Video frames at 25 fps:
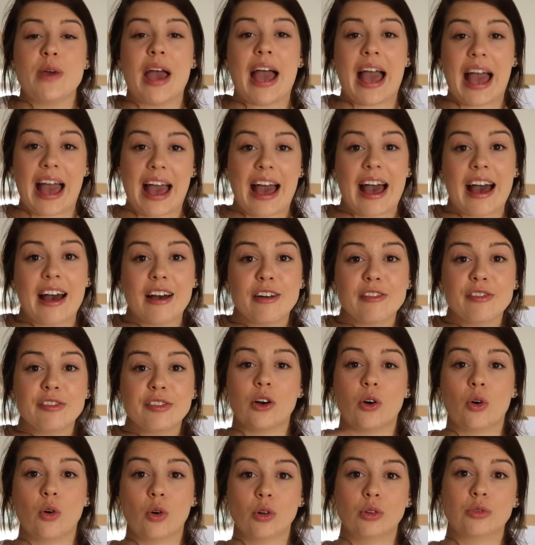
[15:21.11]

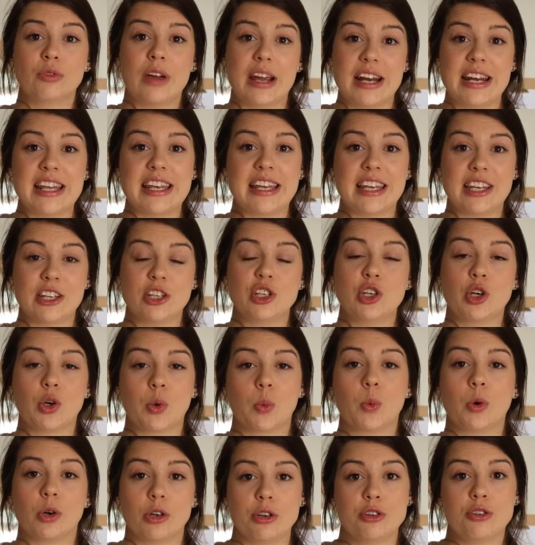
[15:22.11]
have already in your
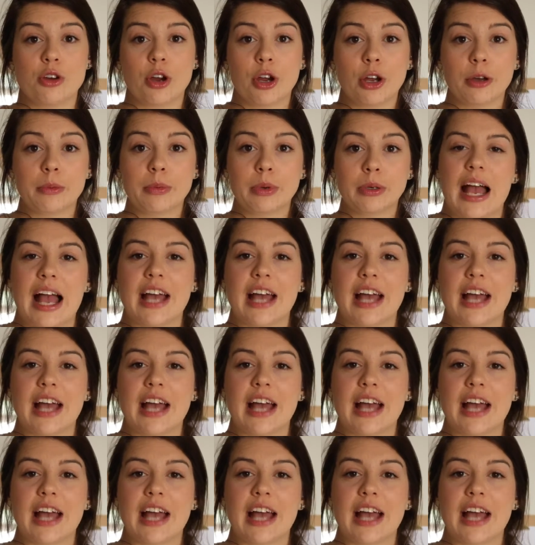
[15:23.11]
wardrobe